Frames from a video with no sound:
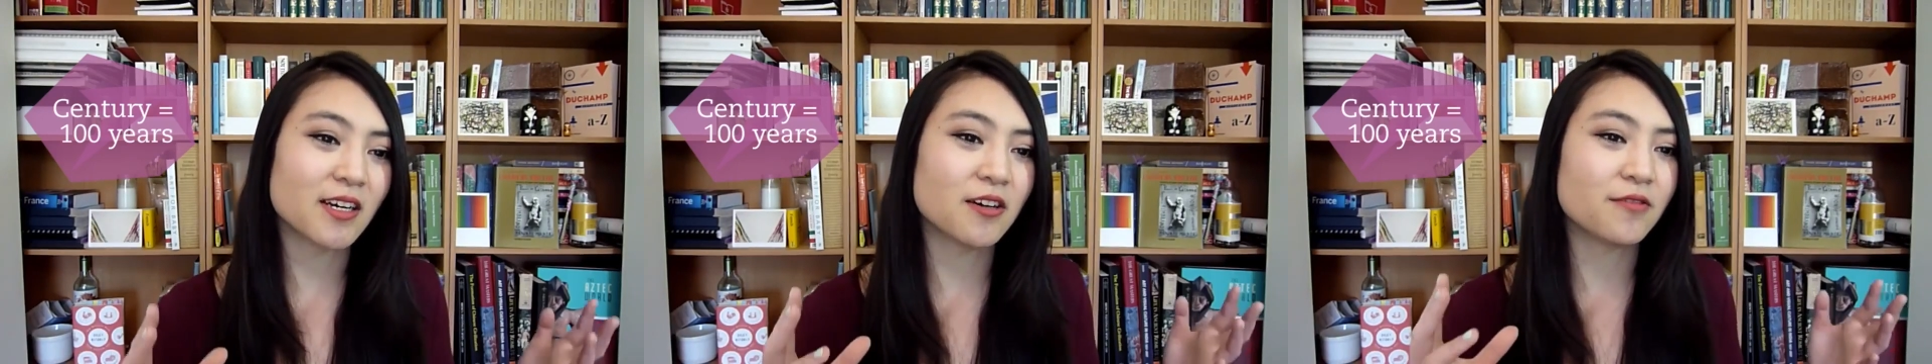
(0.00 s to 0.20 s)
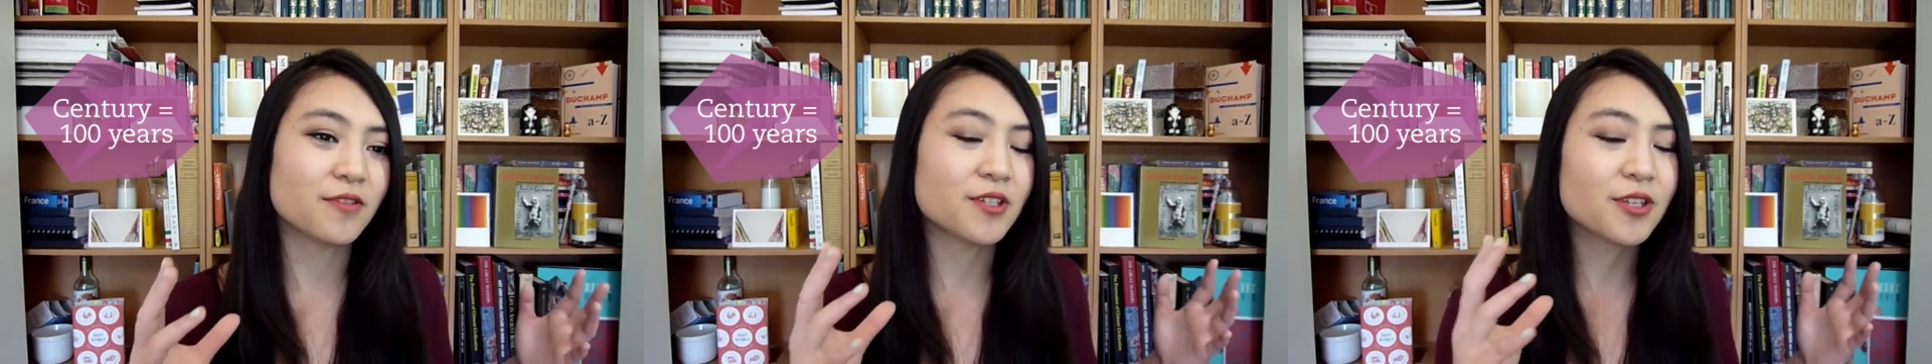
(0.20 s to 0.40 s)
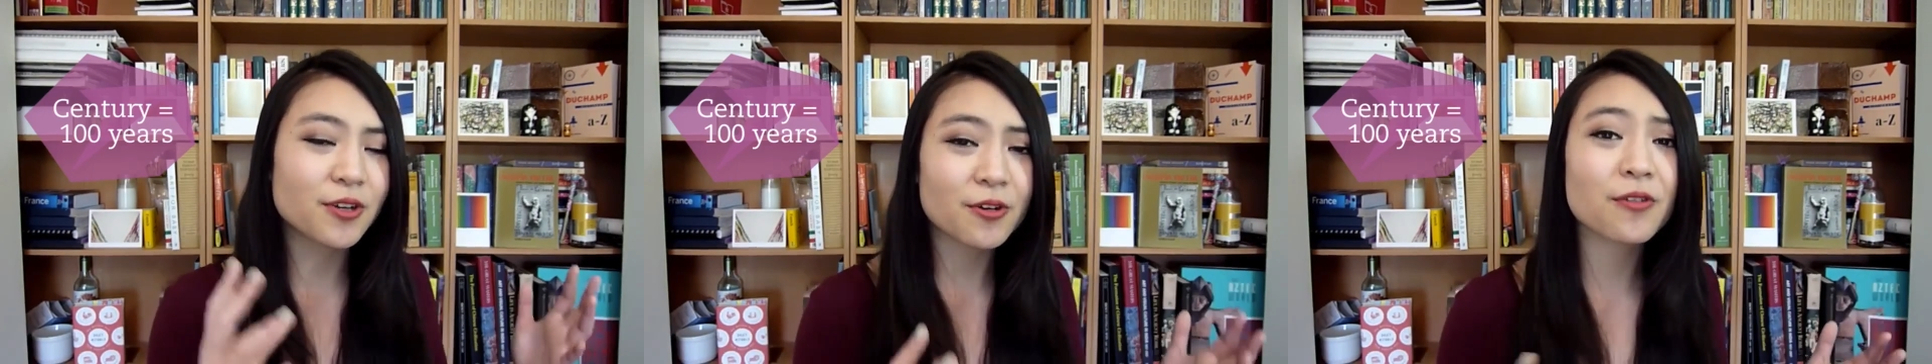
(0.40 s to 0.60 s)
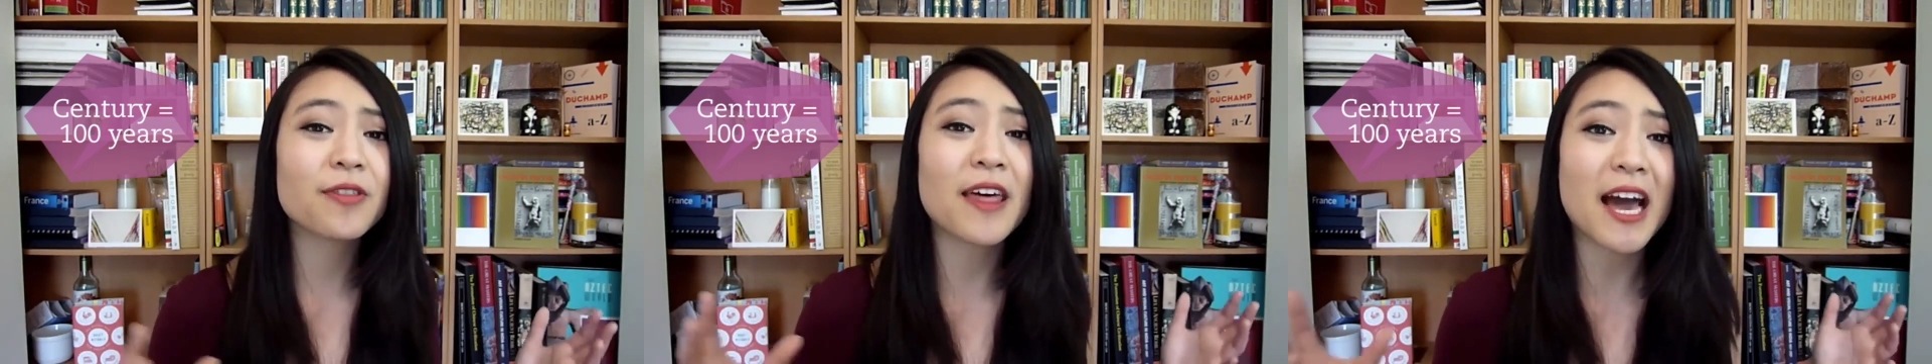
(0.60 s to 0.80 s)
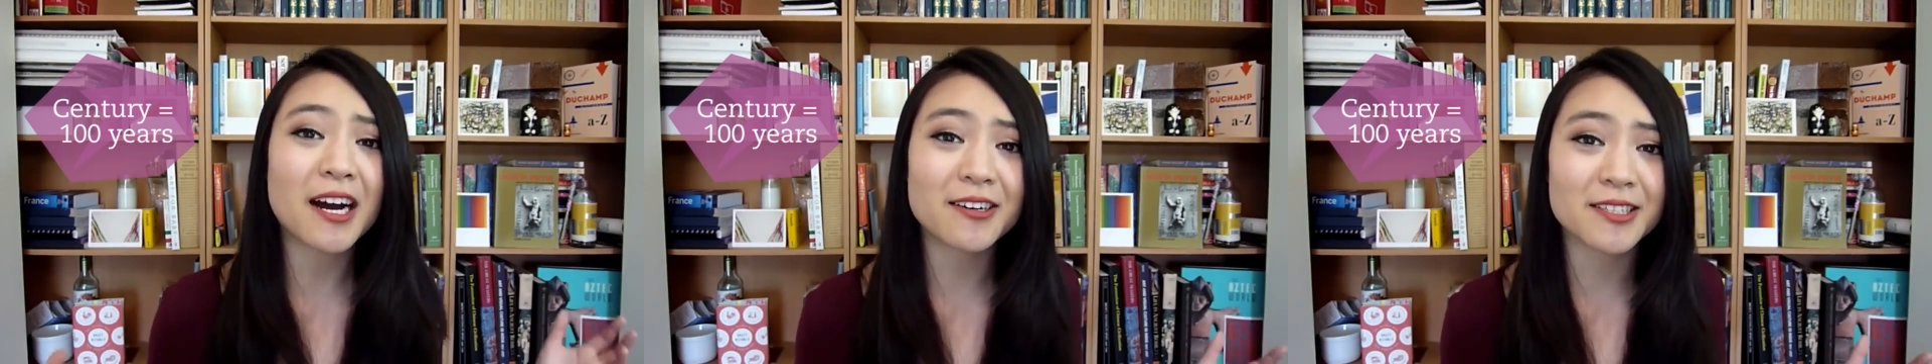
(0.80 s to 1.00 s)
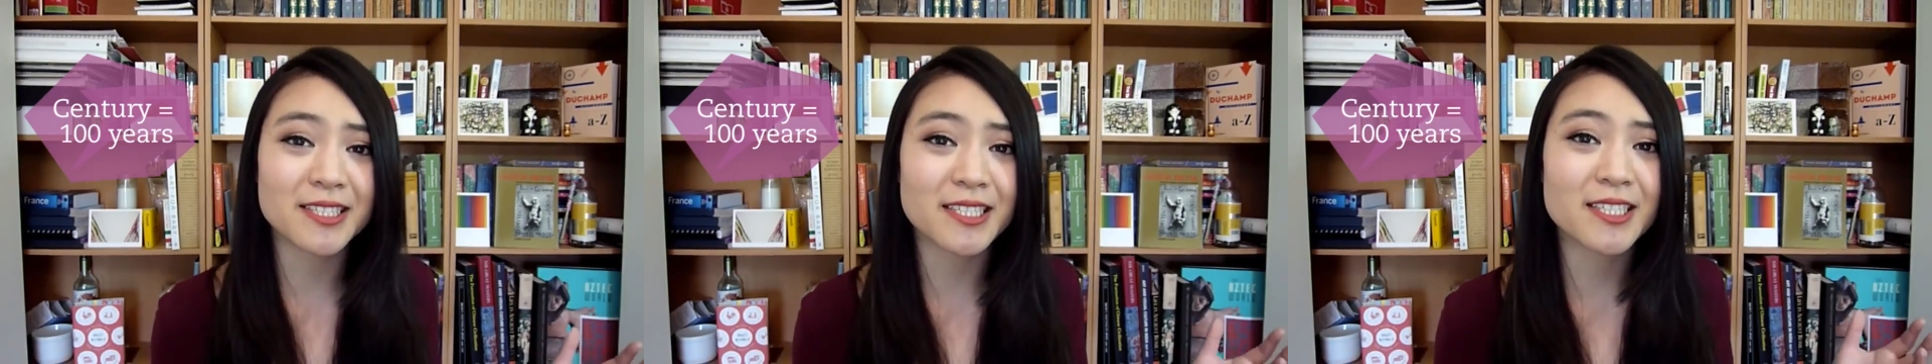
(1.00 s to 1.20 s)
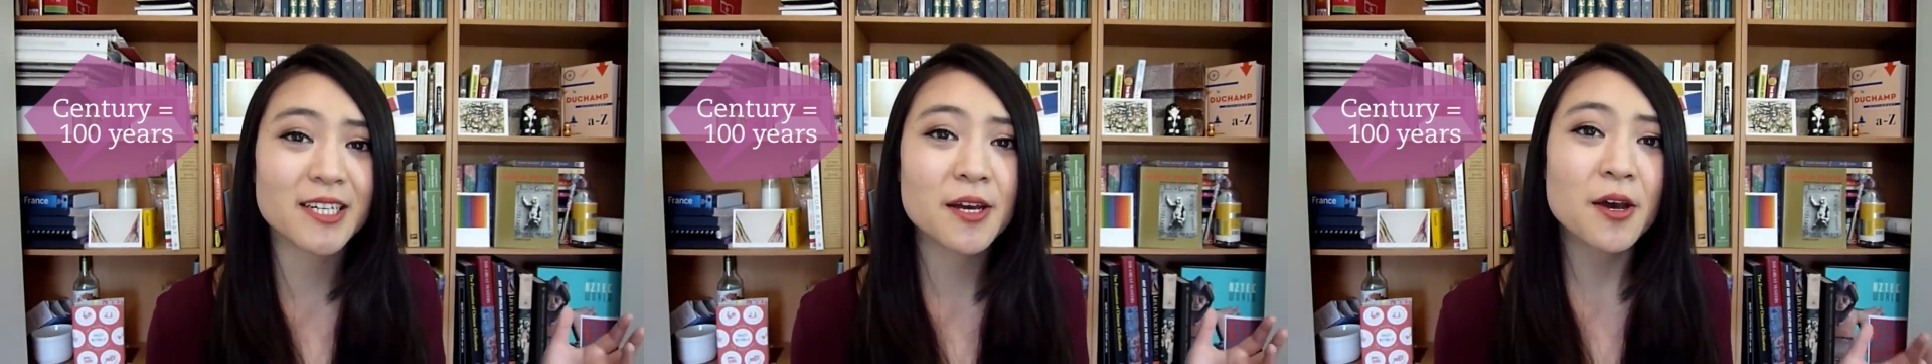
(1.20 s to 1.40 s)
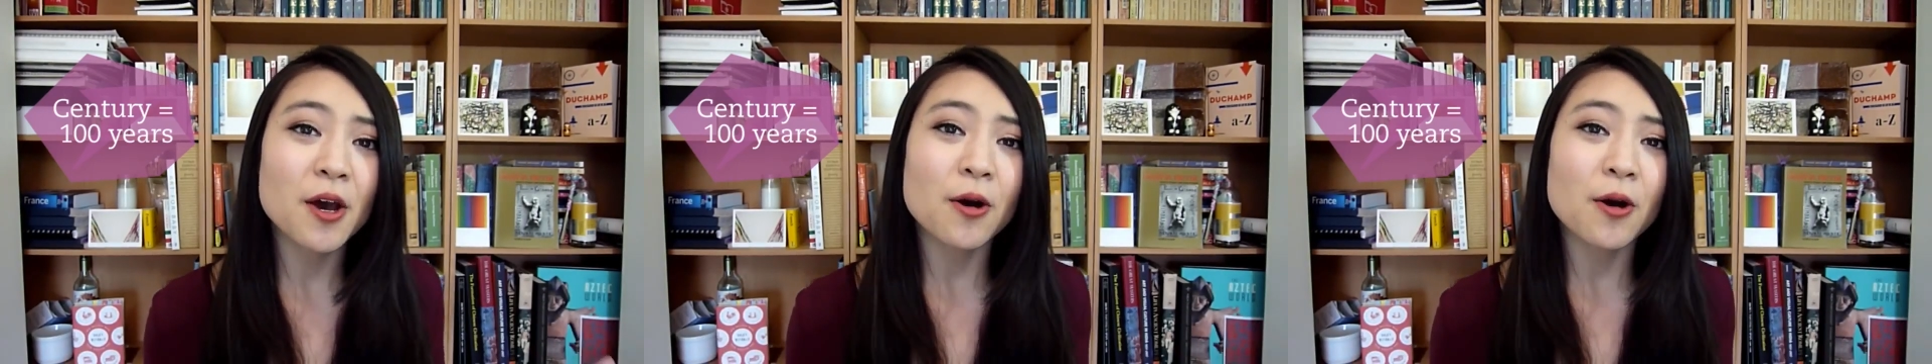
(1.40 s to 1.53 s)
of 2000.